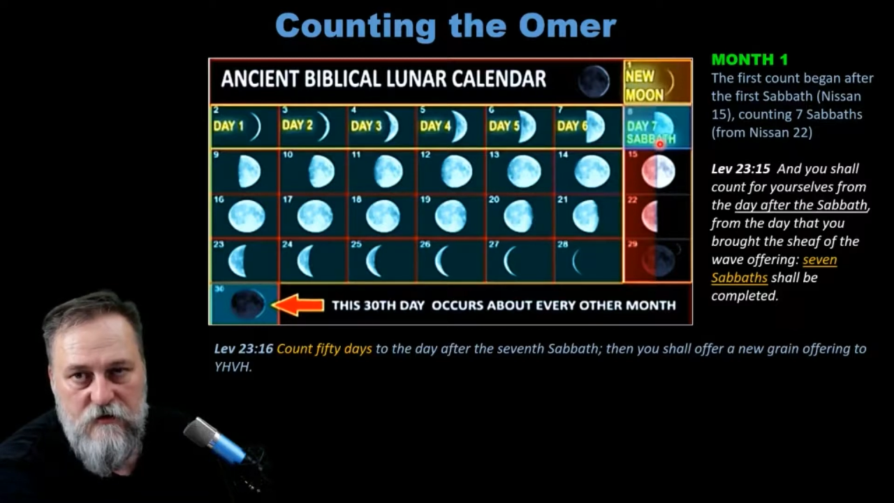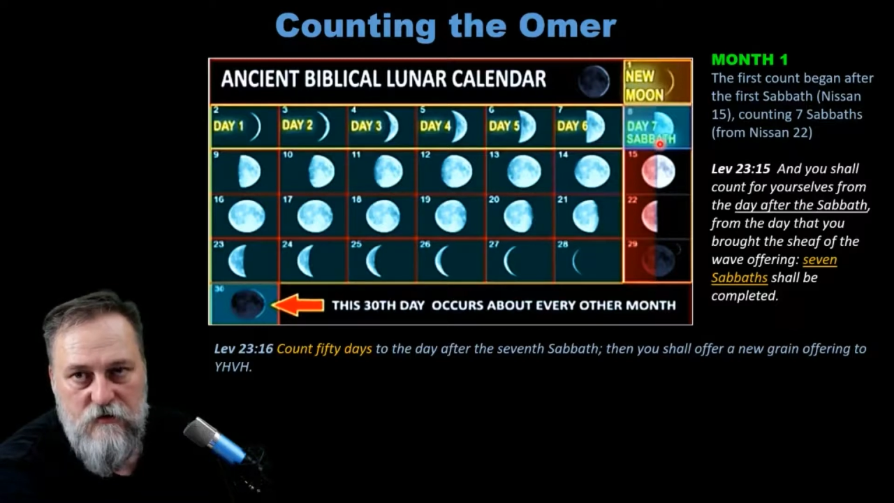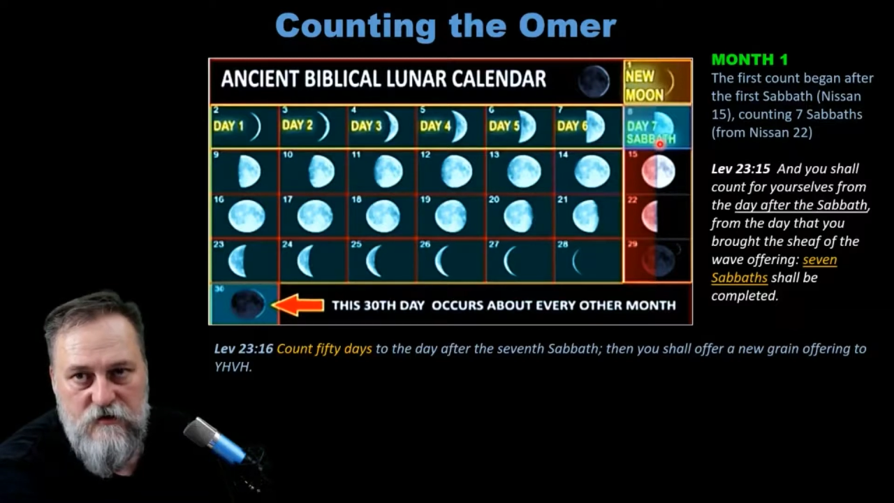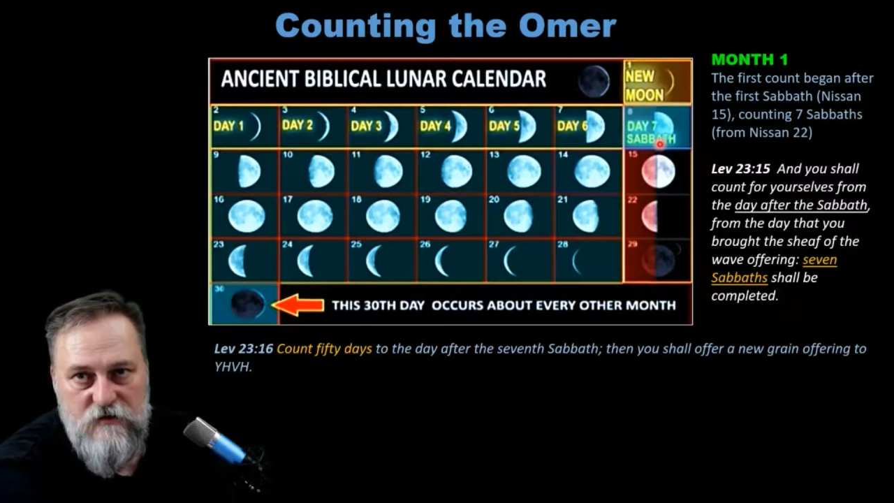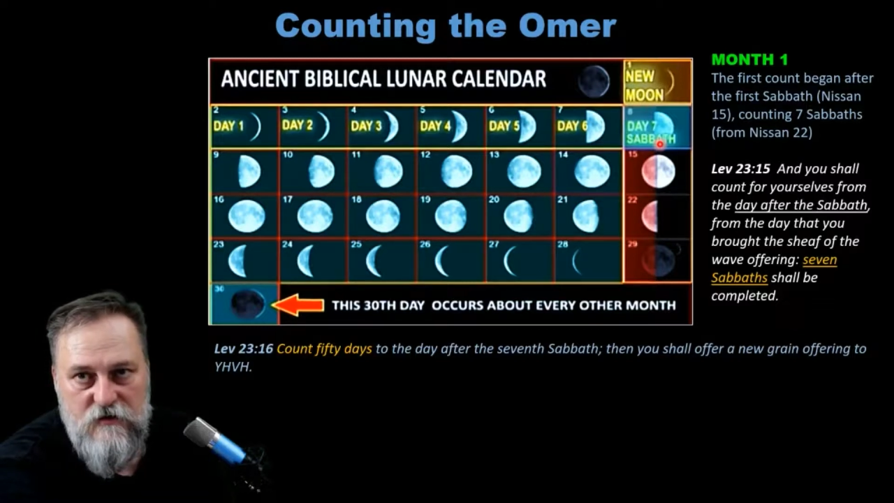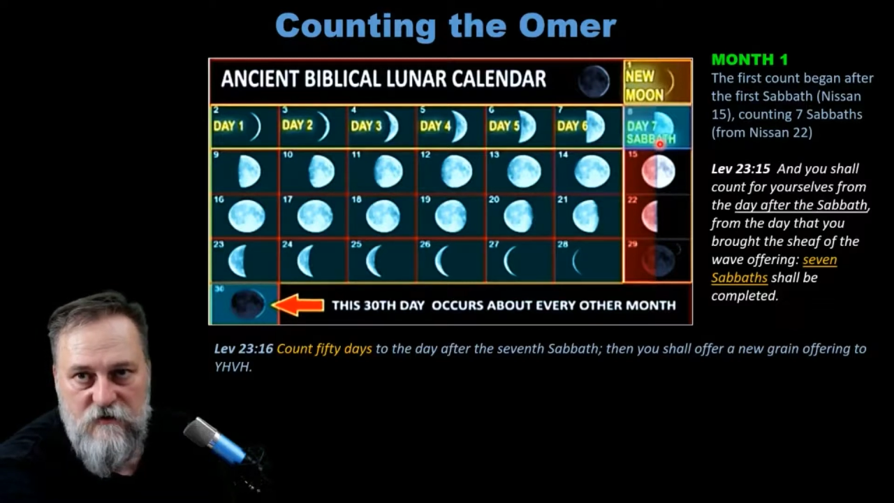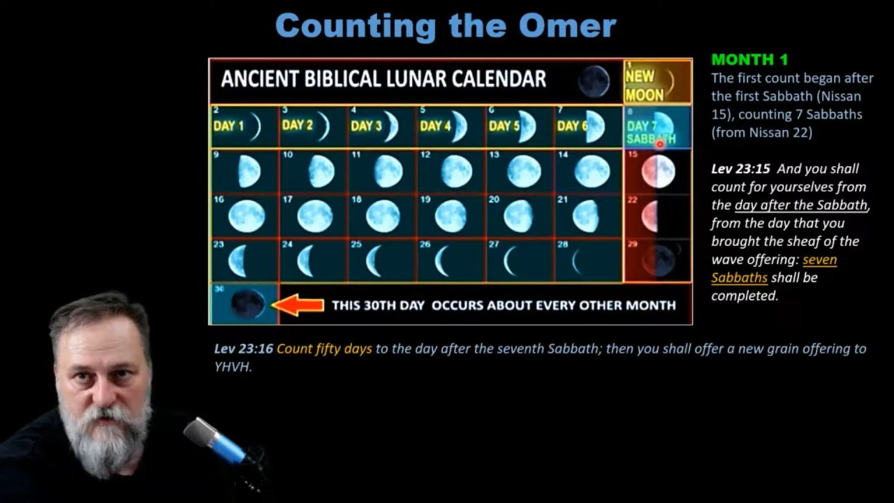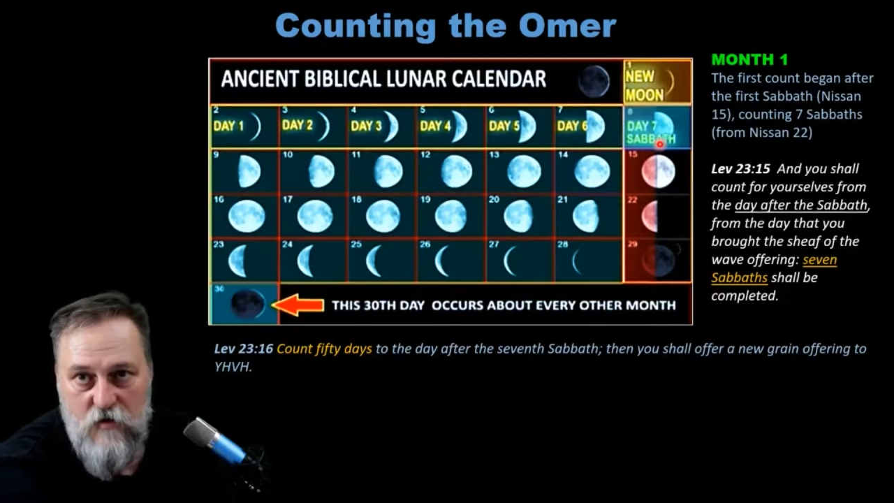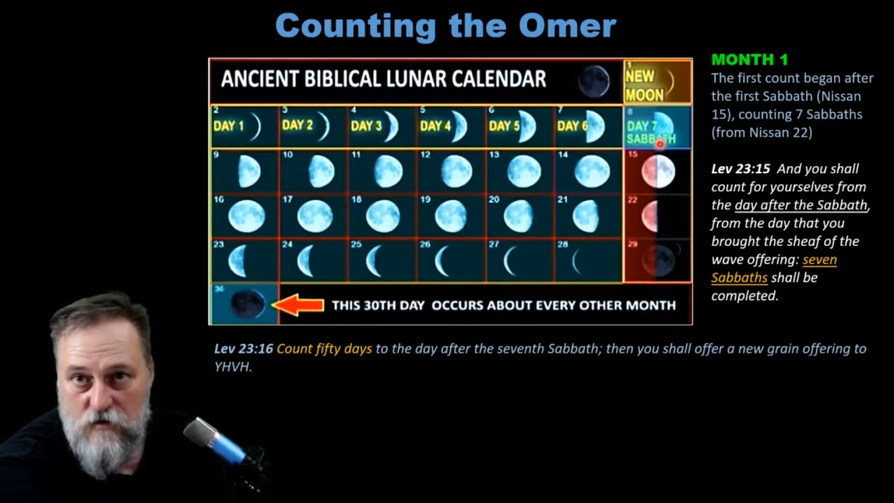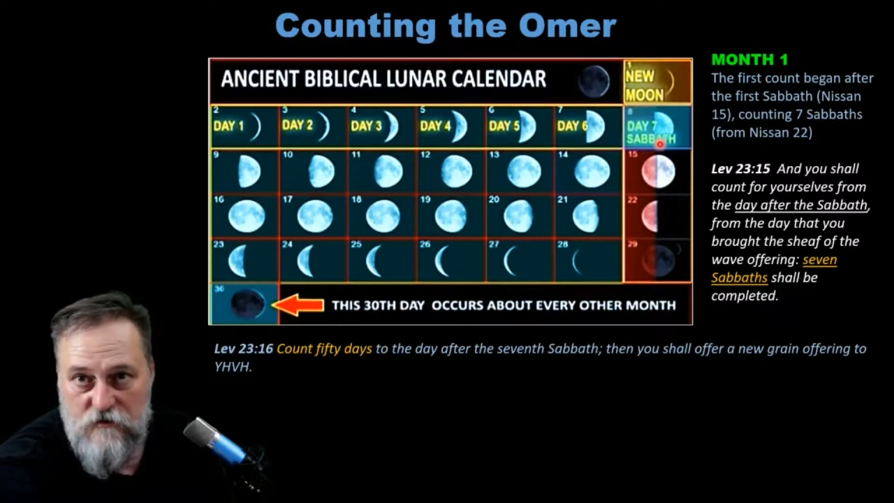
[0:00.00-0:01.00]
which is the
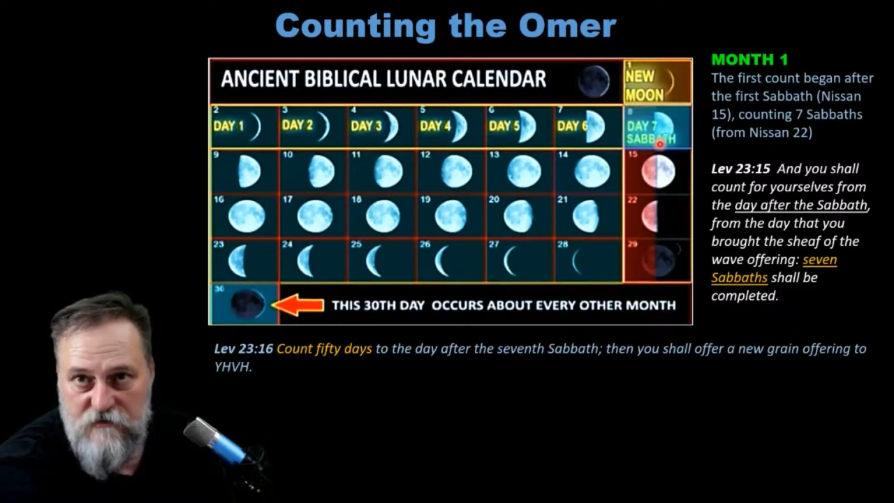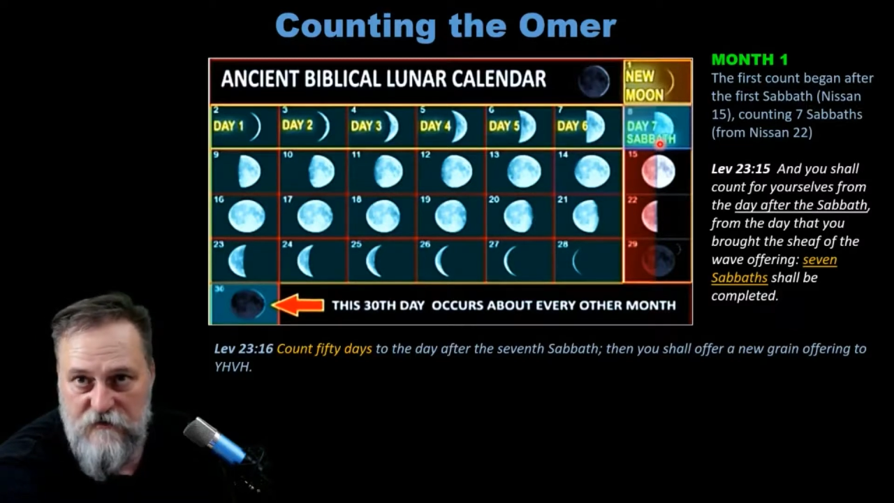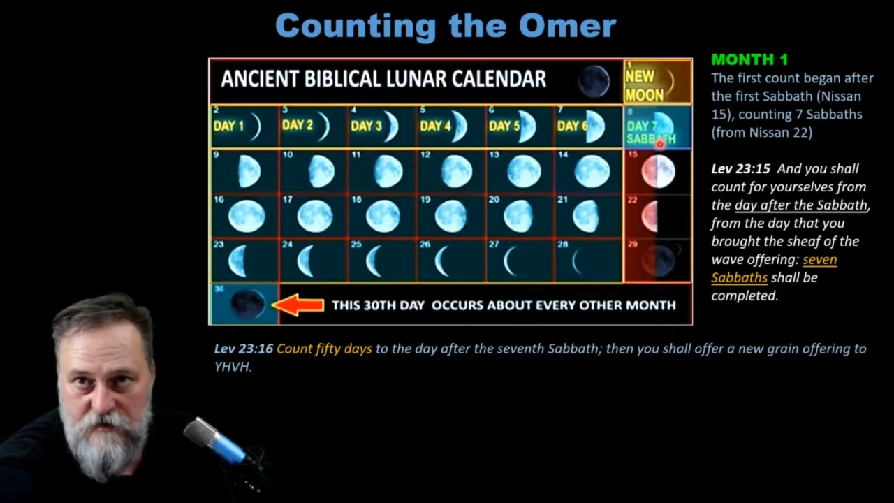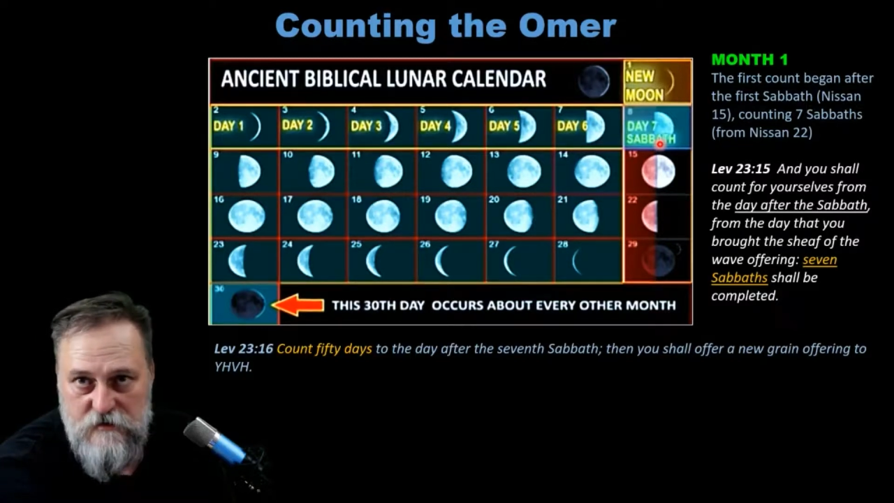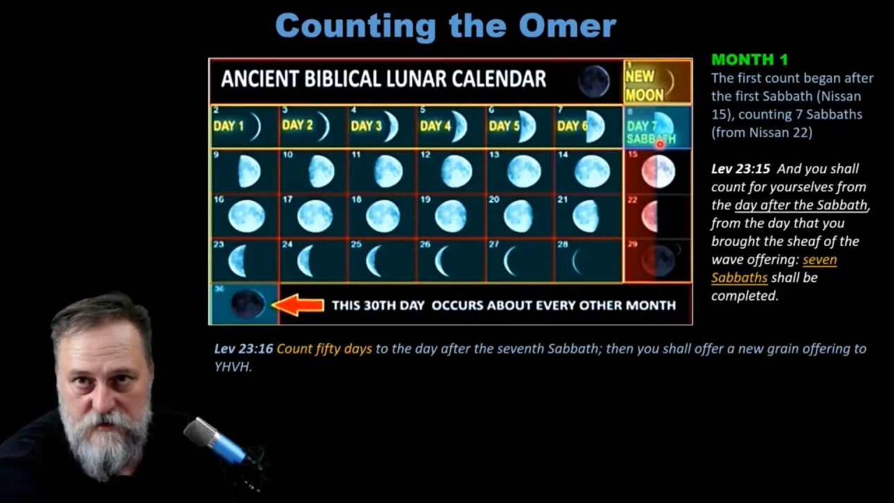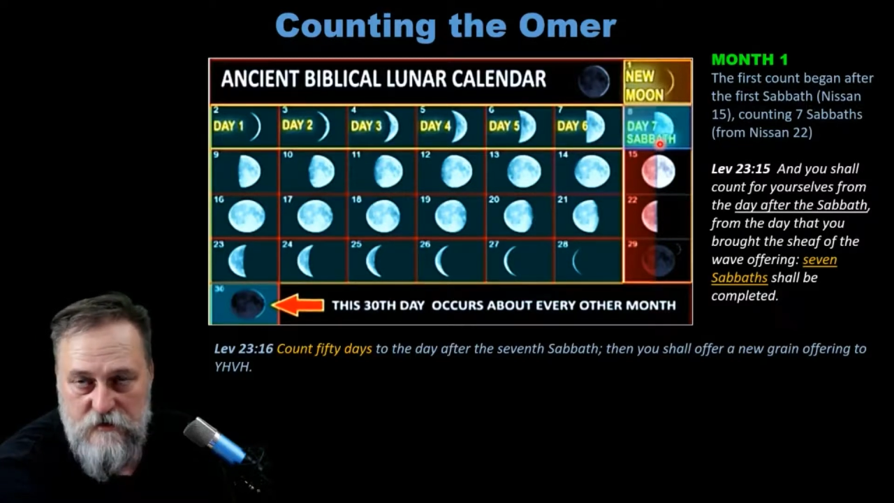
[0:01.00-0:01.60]
forgotten feast.